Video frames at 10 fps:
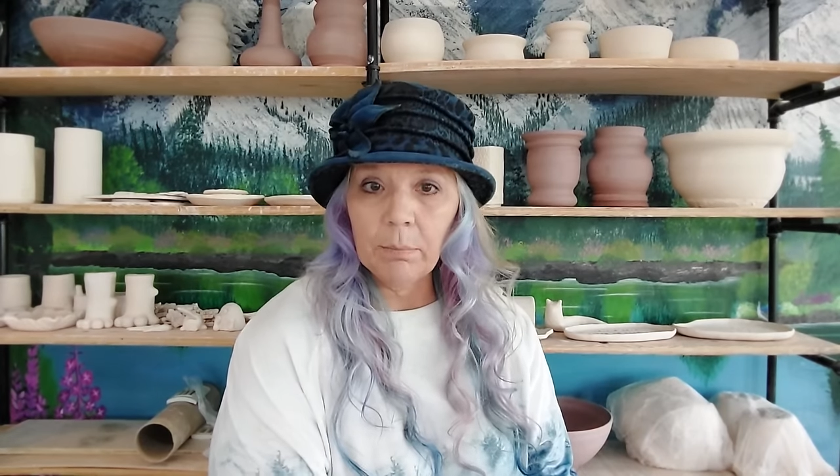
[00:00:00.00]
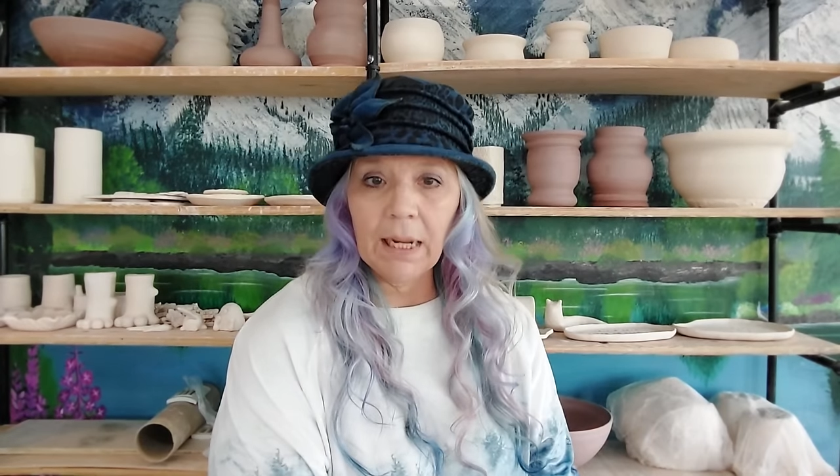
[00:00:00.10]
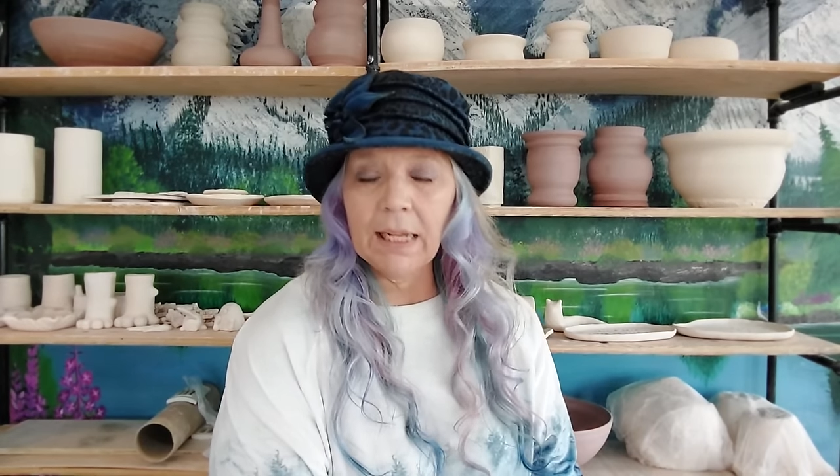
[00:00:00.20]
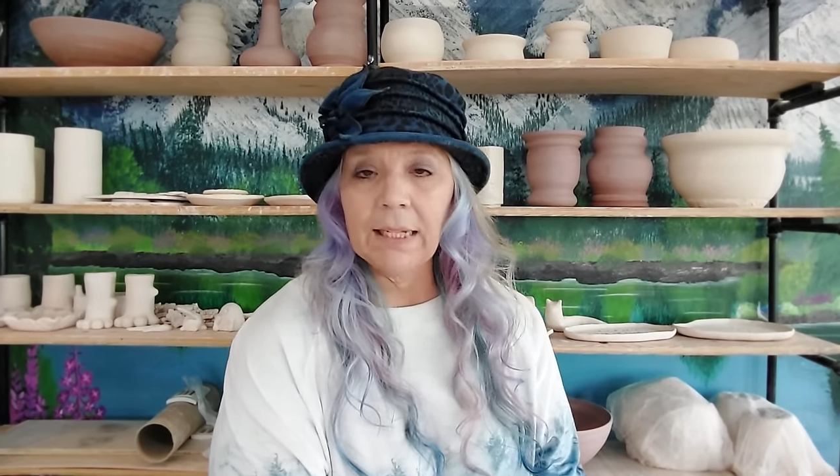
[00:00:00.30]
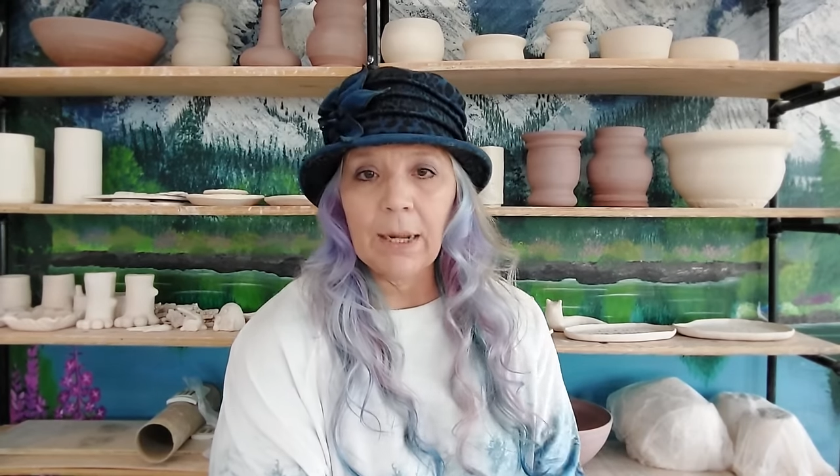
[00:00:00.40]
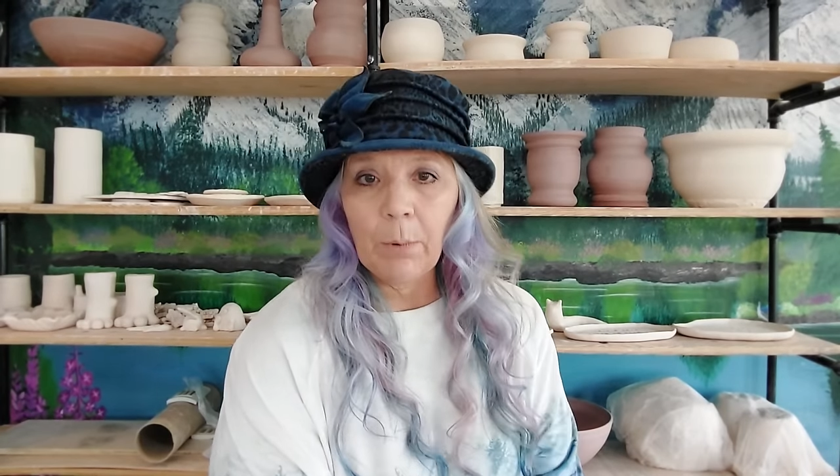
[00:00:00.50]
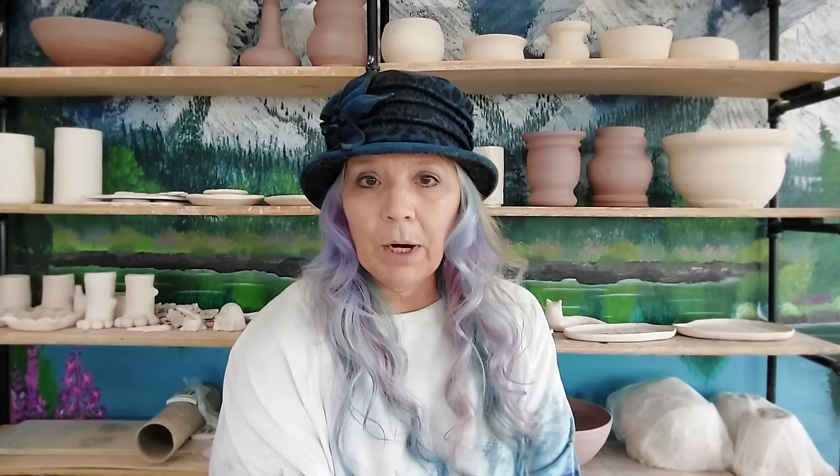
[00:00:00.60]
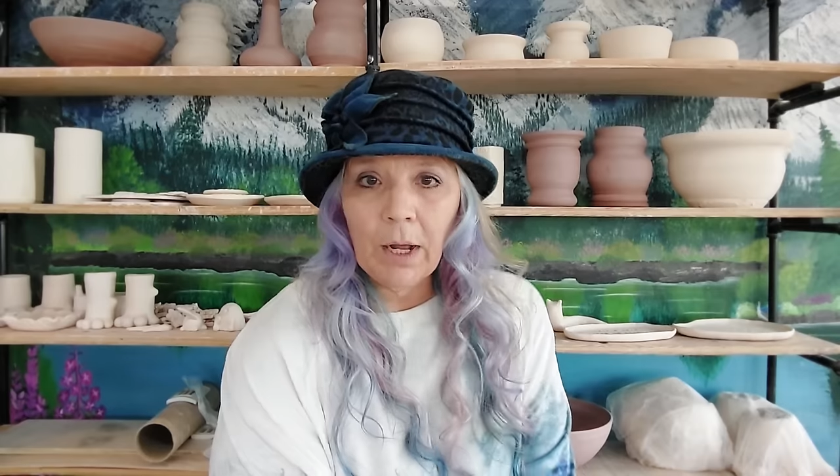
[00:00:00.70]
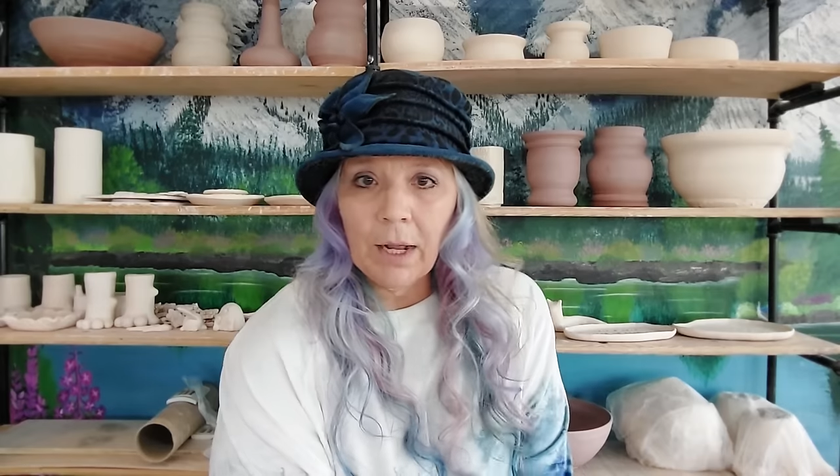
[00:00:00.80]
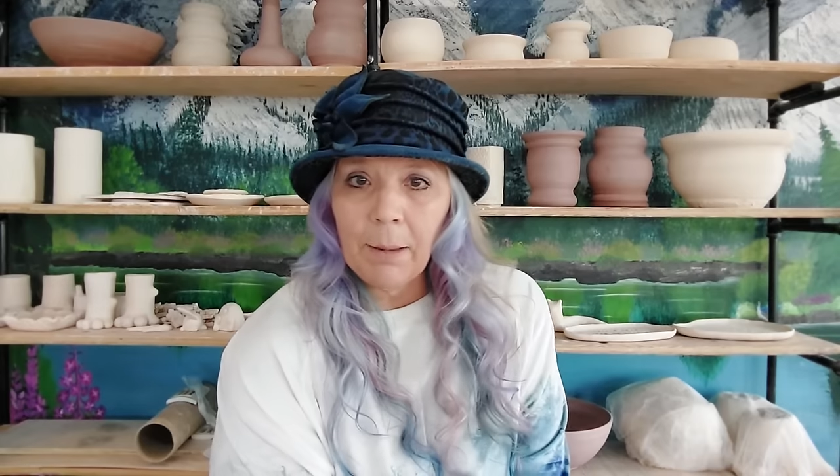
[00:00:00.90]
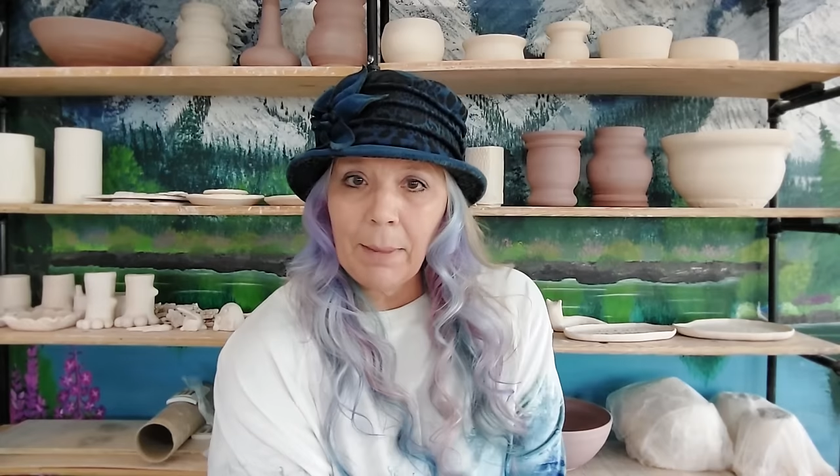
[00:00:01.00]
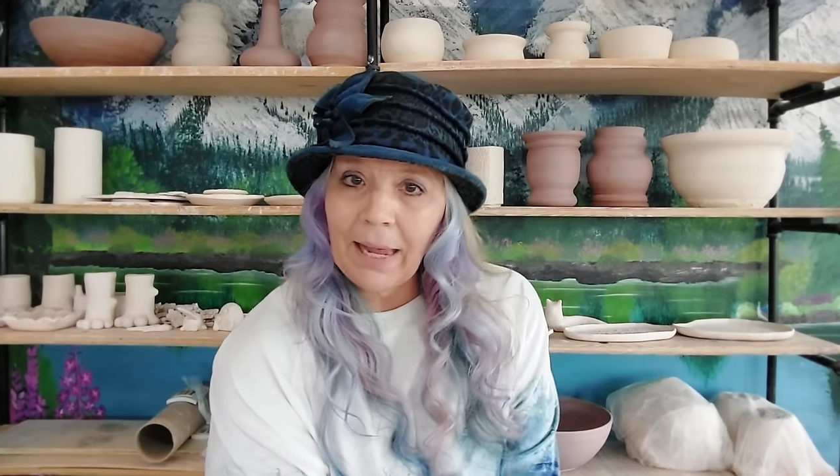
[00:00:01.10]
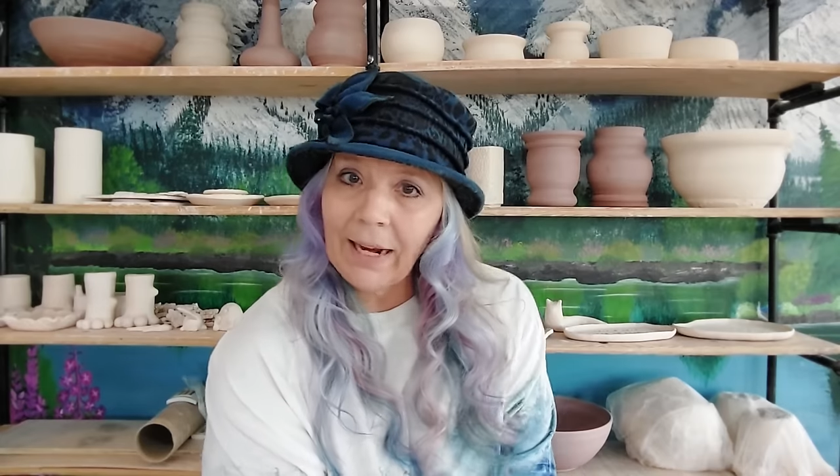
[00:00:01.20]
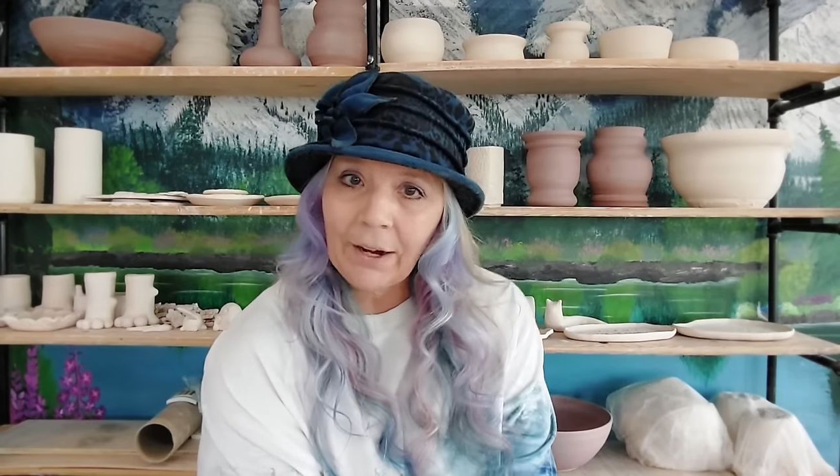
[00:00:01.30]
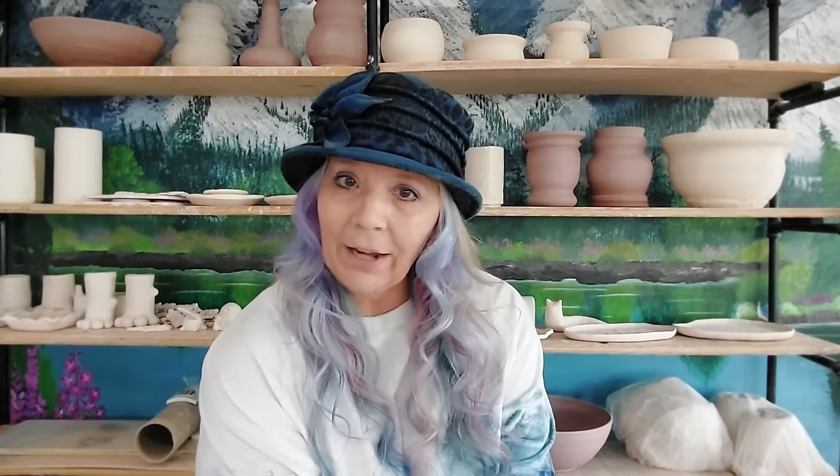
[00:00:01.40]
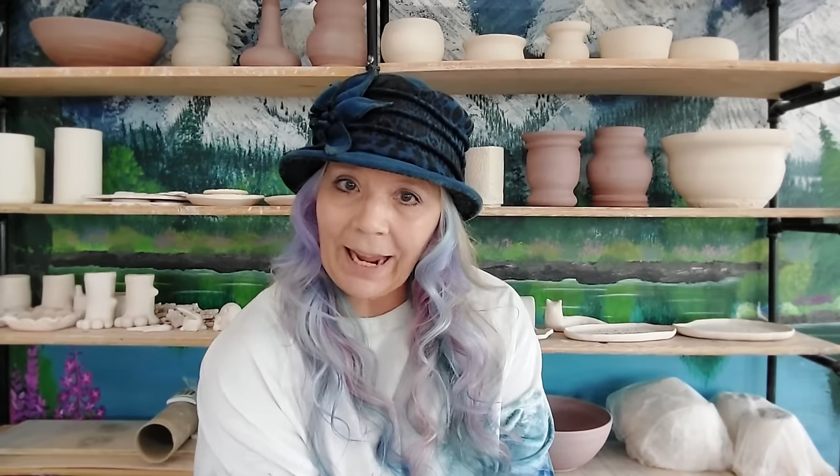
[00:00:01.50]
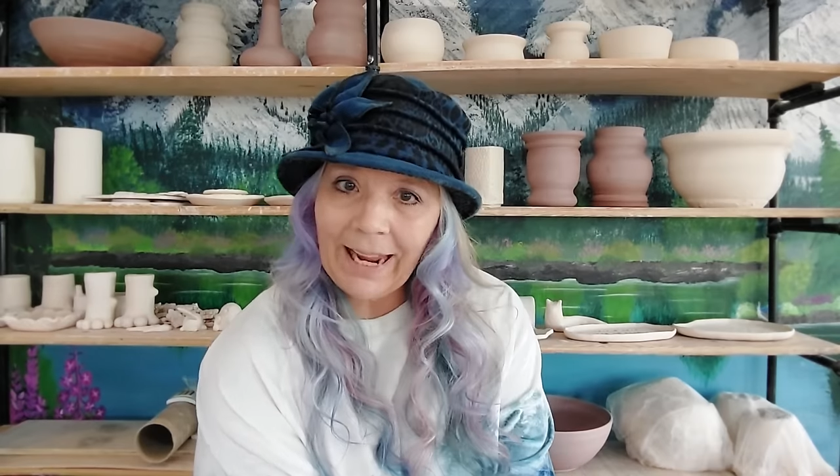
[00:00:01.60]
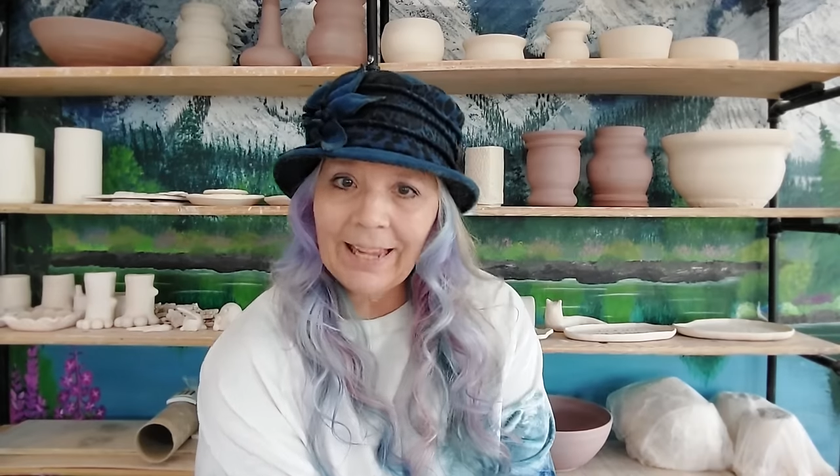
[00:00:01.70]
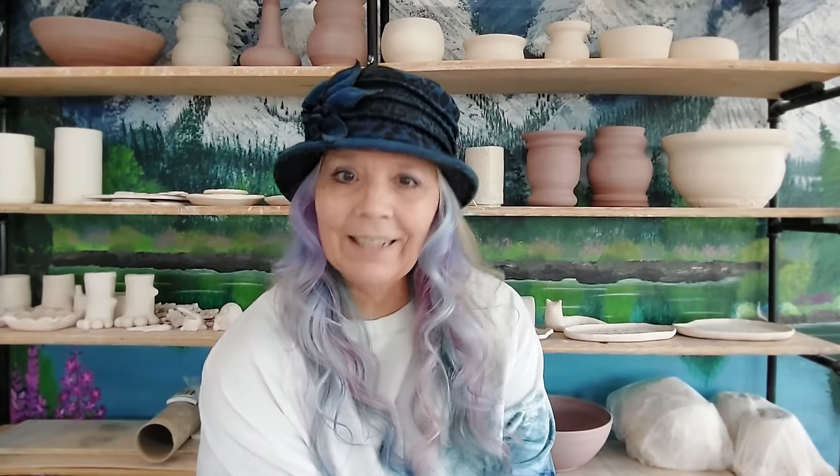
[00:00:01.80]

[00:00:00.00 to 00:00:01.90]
because they work on a bad hair day.